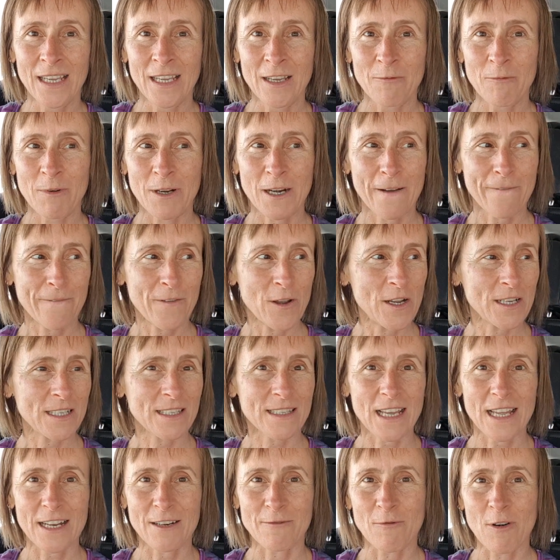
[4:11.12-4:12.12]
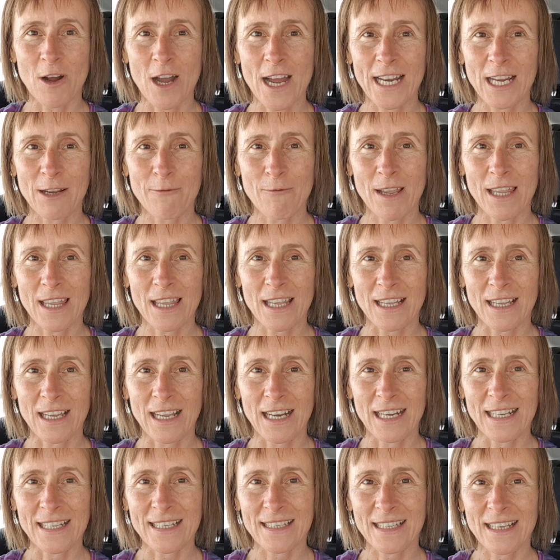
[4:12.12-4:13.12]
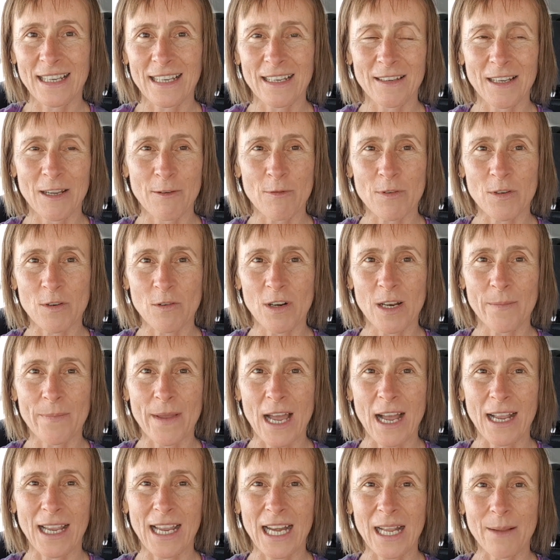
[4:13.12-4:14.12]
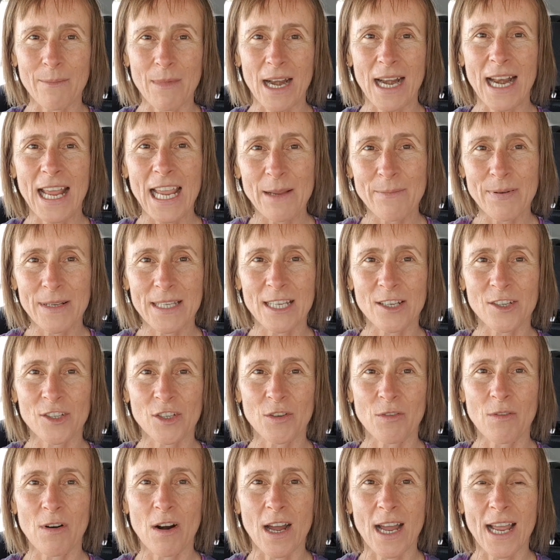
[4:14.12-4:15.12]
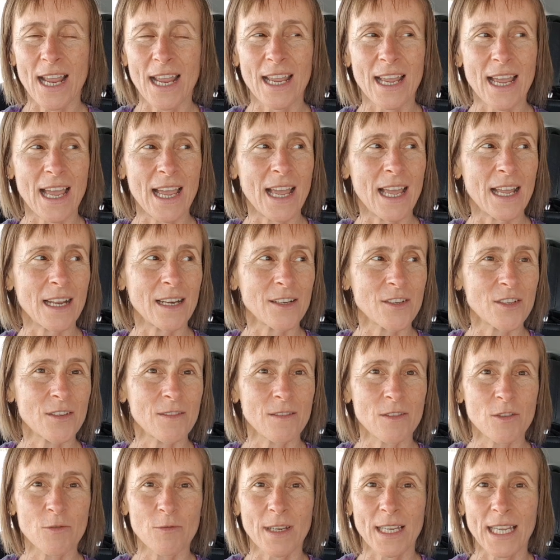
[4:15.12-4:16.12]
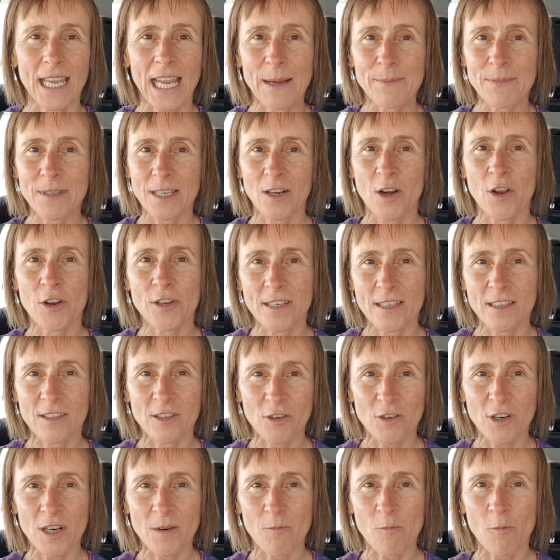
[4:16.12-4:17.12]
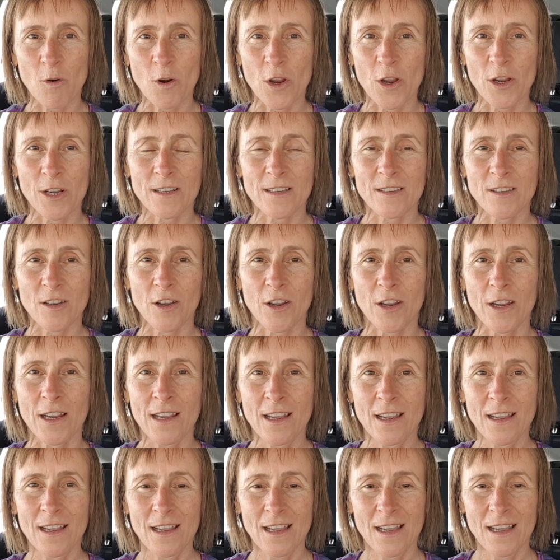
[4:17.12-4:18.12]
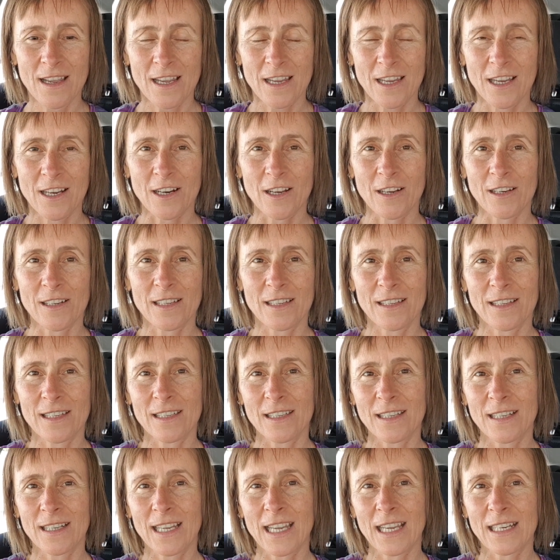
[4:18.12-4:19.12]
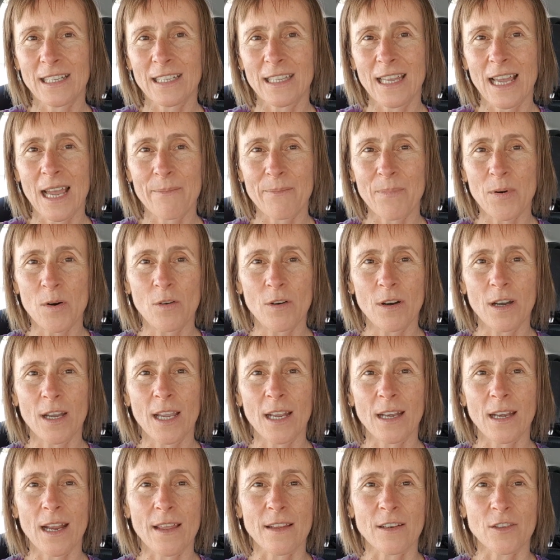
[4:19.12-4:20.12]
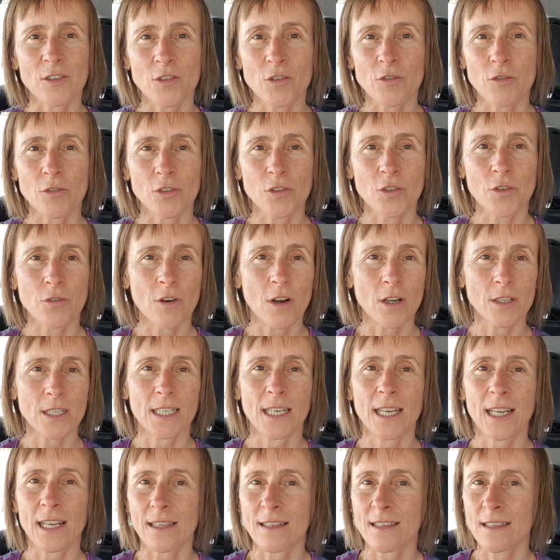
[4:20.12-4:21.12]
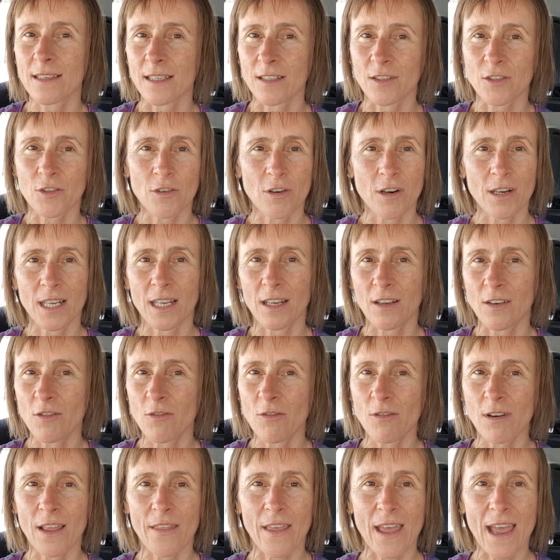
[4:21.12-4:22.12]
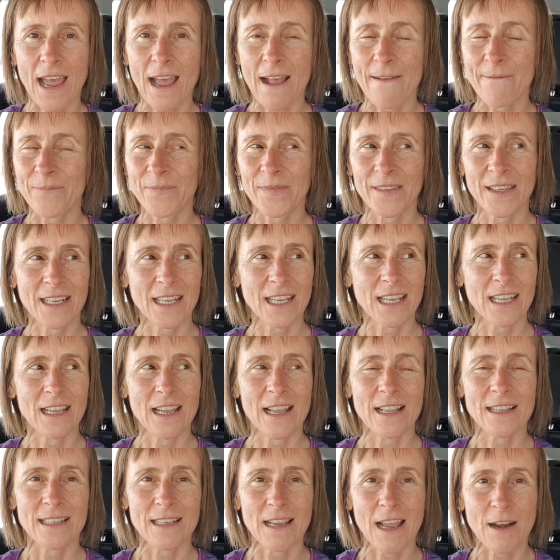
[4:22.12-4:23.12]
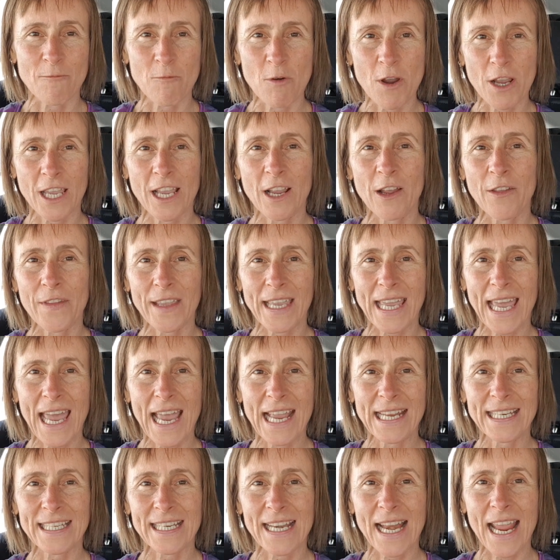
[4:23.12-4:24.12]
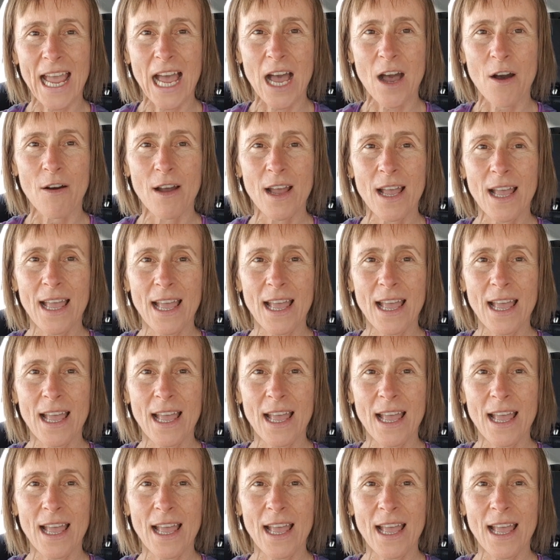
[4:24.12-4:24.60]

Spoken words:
When I first started riding with Alyssa, it was all about getting my leg position right and doing heaps of no stirrup work. So to get to that point, and trotting and sit trotting and all of that, and working on the canter now,